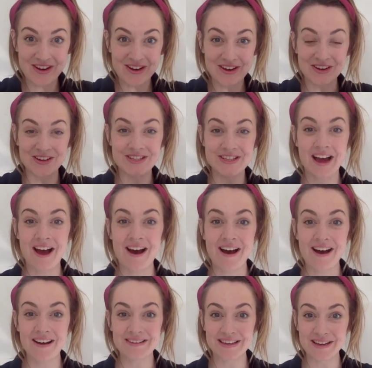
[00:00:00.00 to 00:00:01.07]
could
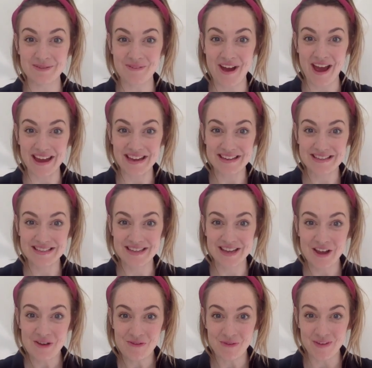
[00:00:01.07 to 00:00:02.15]
hardly wait
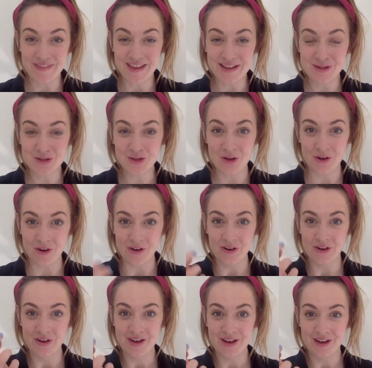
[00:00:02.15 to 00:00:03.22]
when they saw